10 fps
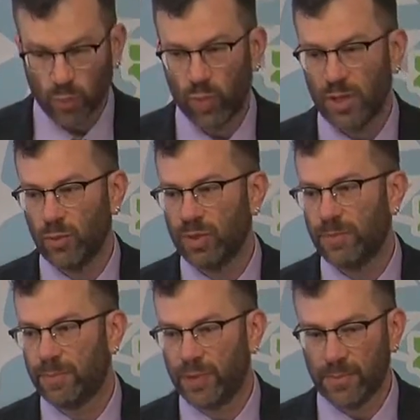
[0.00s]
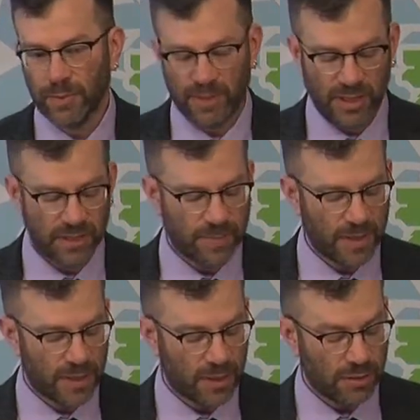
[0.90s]
while we're probably in the
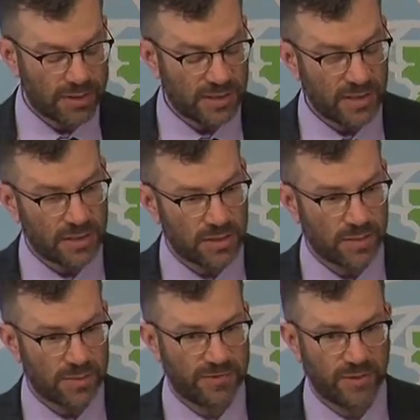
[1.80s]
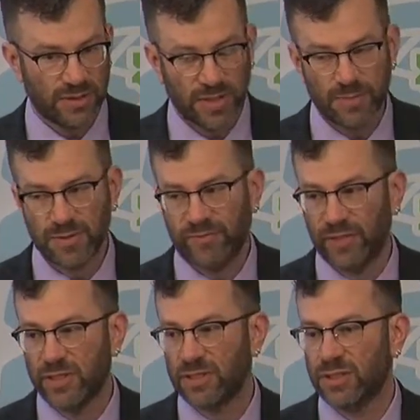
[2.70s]
minority in terms of the types of
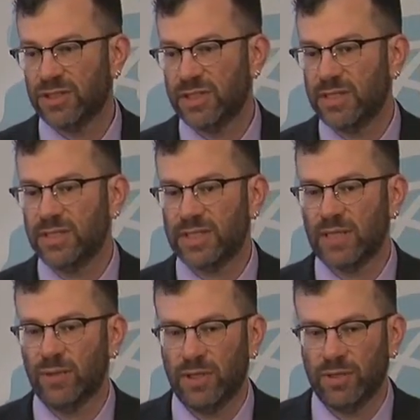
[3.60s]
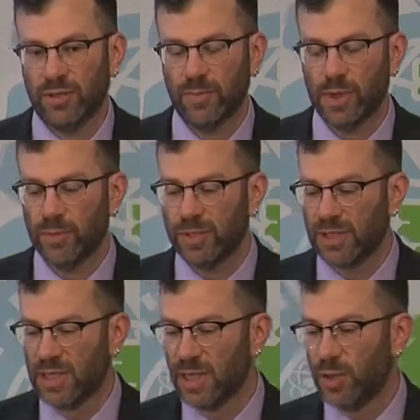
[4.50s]
research centres out there at the moment,
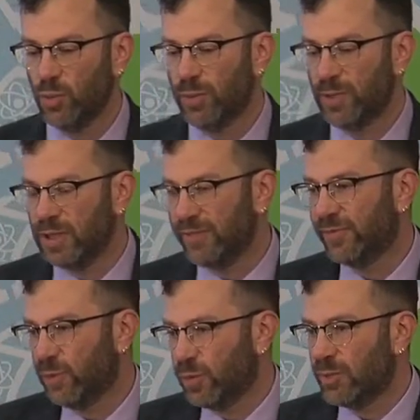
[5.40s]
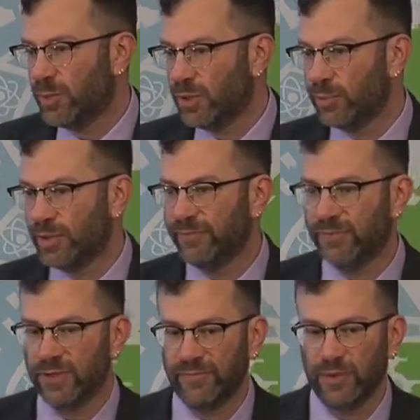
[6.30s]
we believe that we're a blueprint
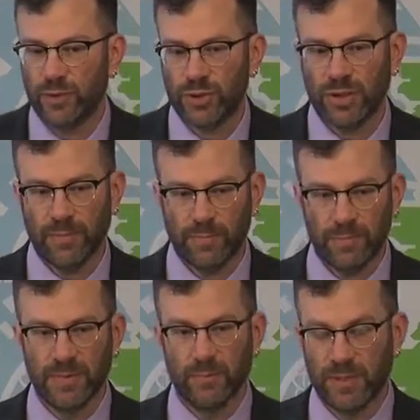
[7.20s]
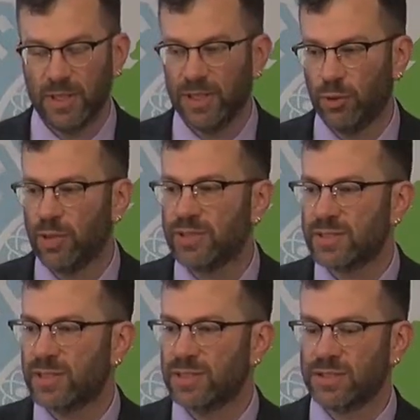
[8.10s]
for the future, that nearly all
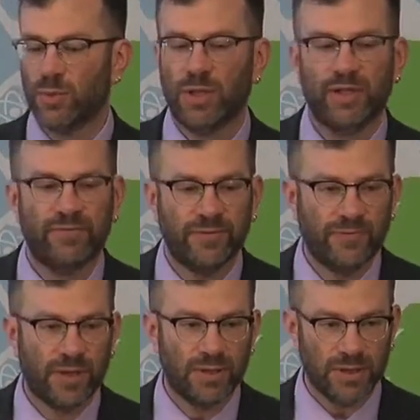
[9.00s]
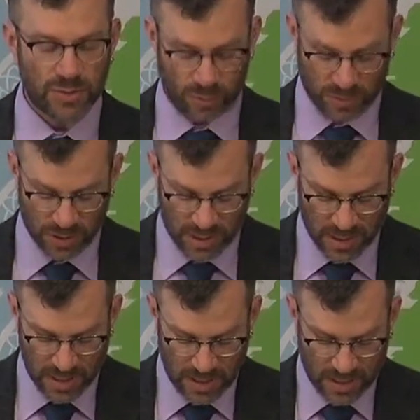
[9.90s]
centres will have to follow
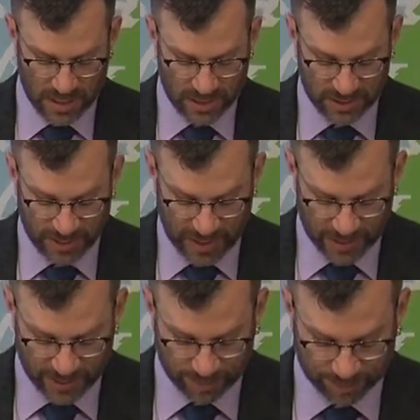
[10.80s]
this path.